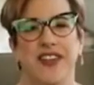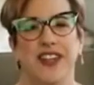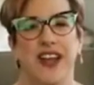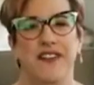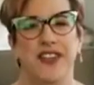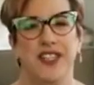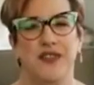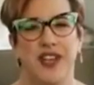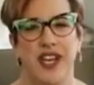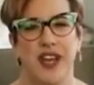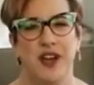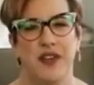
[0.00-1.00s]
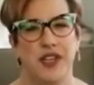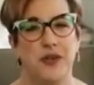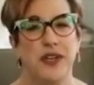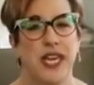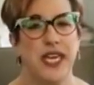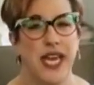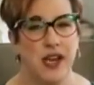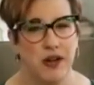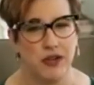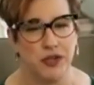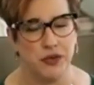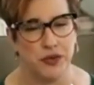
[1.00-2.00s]
you love this video and you geek out
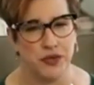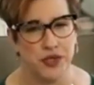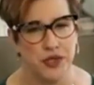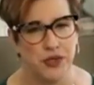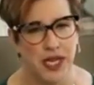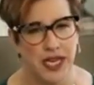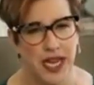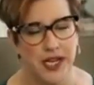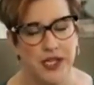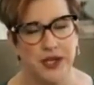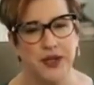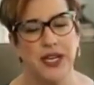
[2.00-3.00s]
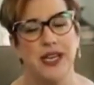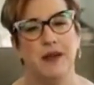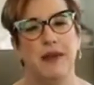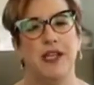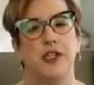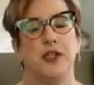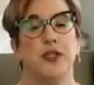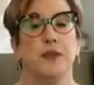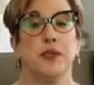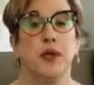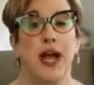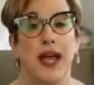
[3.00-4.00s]
on tools too, like I do, make sure to
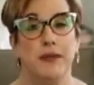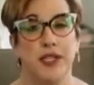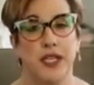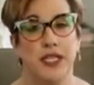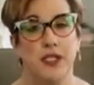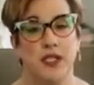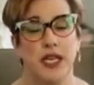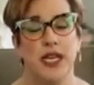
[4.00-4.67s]
subscribe to this